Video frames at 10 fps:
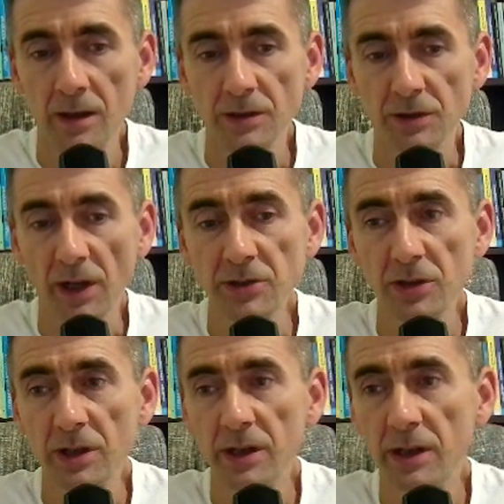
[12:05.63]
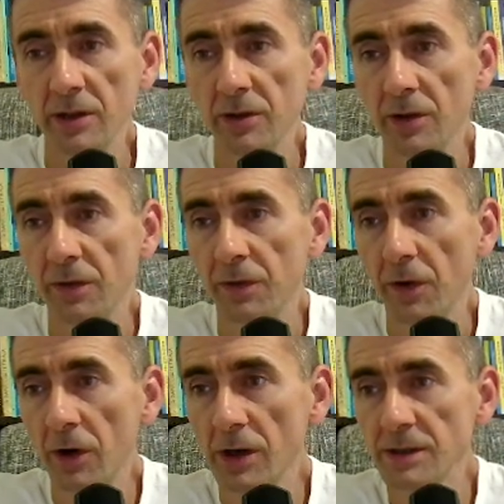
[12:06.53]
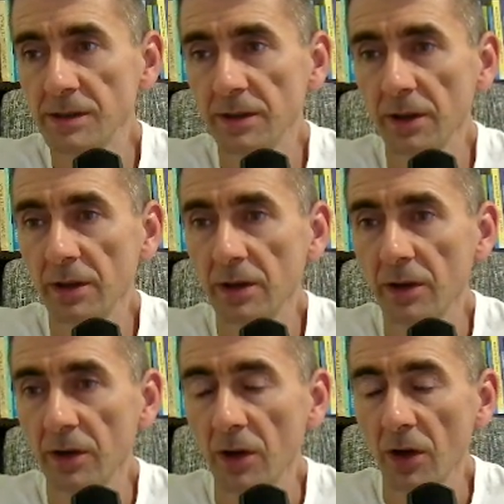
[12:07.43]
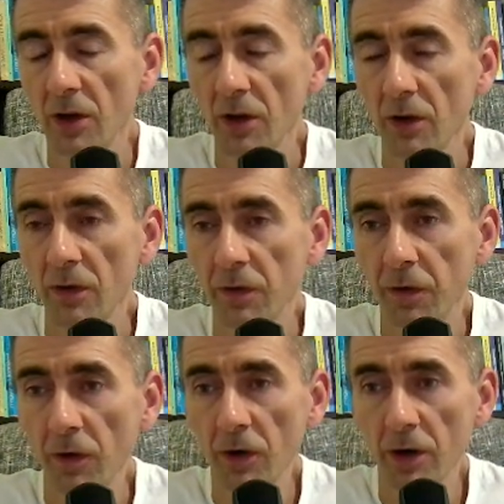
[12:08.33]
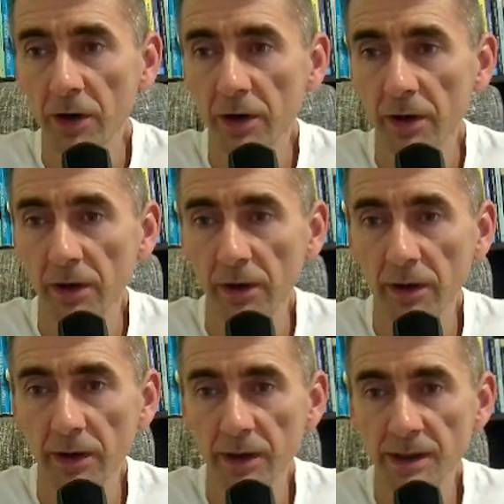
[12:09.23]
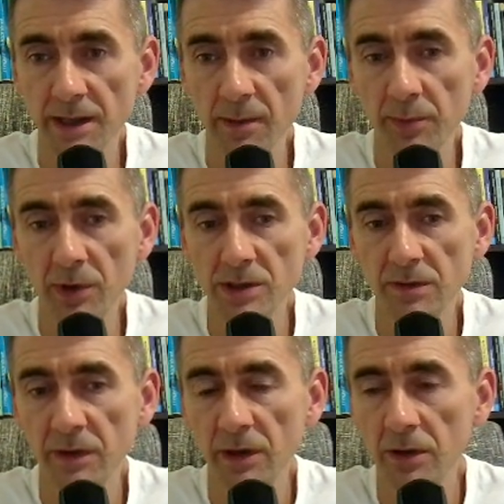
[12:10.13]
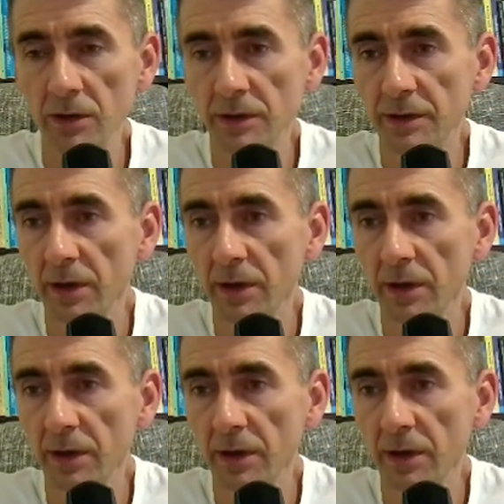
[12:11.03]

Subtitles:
Actually, in the first 4 examples, we looked